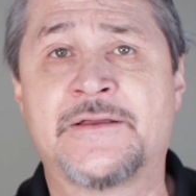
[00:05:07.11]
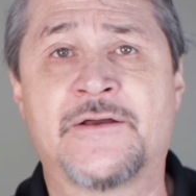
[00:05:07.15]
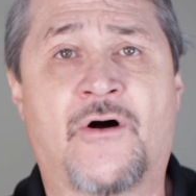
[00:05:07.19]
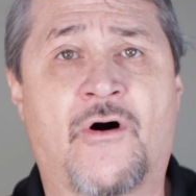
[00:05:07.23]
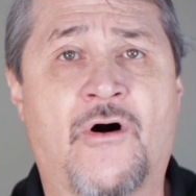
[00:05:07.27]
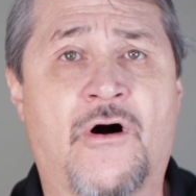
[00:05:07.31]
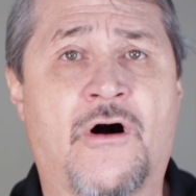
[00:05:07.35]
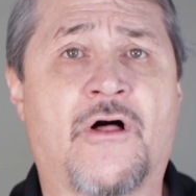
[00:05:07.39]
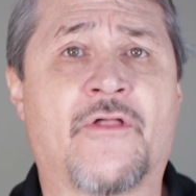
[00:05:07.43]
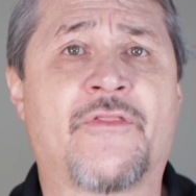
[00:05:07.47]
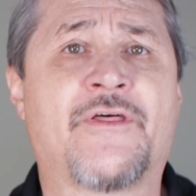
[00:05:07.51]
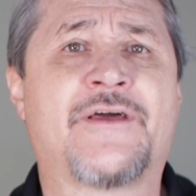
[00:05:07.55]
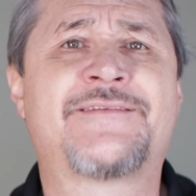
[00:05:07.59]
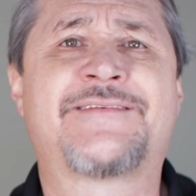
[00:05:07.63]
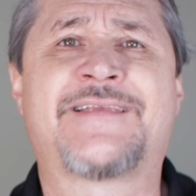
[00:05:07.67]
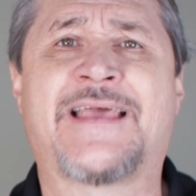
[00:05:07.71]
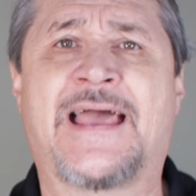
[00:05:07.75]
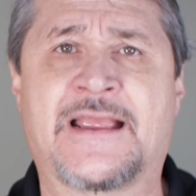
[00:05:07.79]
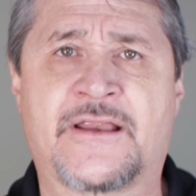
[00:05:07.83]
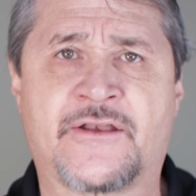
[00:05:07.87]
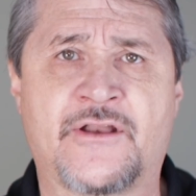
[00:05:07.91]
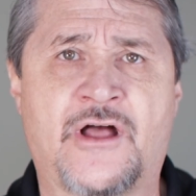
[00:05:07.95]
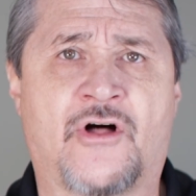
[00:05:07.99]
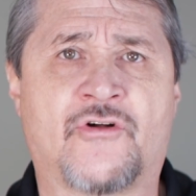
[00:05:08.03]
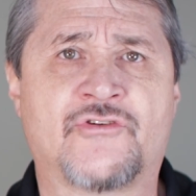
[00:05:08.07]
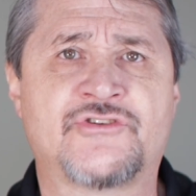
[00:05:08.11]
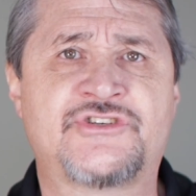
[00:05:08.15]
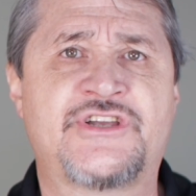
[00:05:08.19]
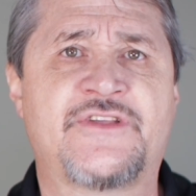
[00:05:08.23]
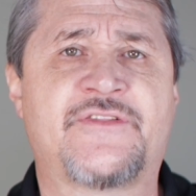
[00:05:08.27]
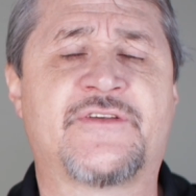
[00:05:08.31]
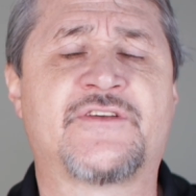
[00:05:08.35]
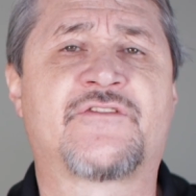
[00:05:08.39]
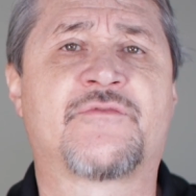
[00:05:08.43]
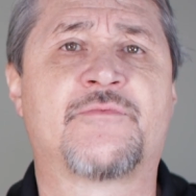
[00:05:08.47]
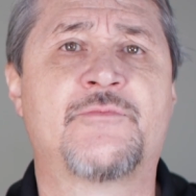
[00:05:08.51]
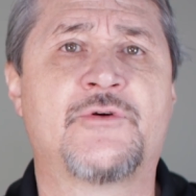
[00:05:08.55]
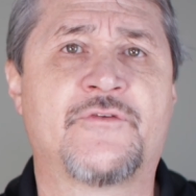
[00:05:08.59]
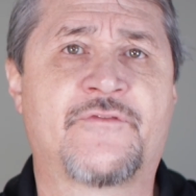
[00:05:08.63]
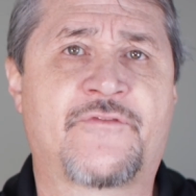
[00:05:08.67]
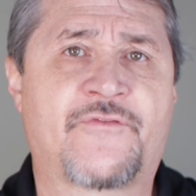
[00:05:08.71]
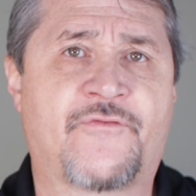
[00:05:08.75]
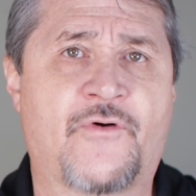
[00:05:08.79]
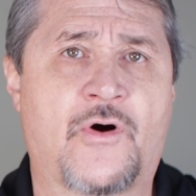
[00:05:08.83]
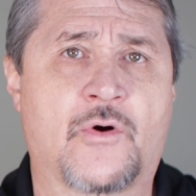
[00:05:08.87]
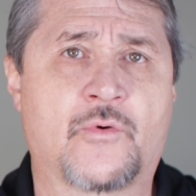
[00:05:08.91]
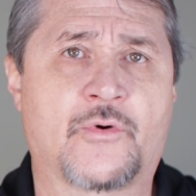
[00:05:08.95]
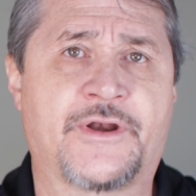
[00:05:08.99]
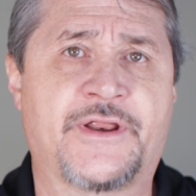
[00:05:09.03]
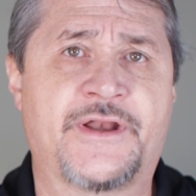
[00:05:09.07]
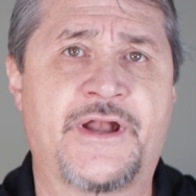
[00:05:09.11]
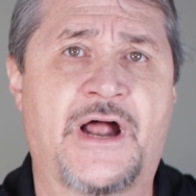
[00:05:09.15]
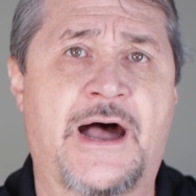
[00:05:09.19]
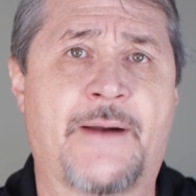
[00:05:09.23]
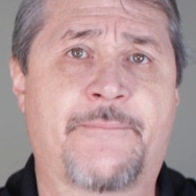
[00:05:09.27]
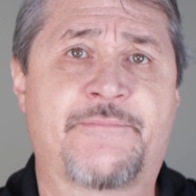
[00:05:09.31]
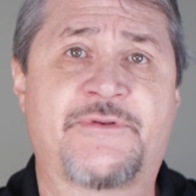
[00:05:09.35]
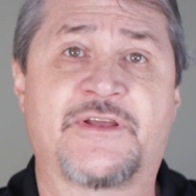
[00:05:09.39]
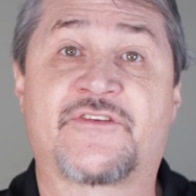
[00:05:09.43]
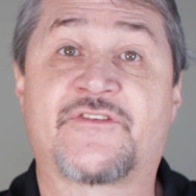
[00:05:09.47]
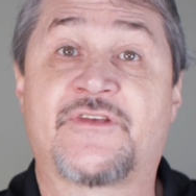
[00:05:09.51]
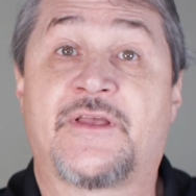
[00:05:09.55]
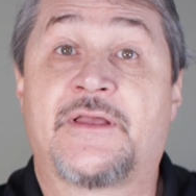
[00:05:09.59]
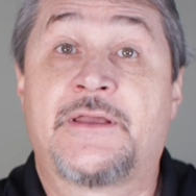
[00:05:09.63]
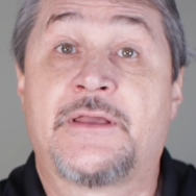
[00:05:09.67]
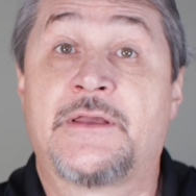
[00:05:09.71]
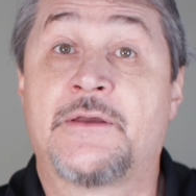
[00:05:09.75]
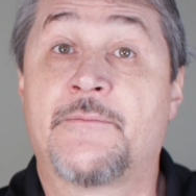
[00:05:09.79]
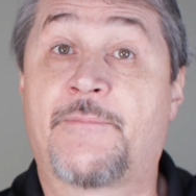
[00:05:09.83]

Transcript: all the technology that's moved forward in optics,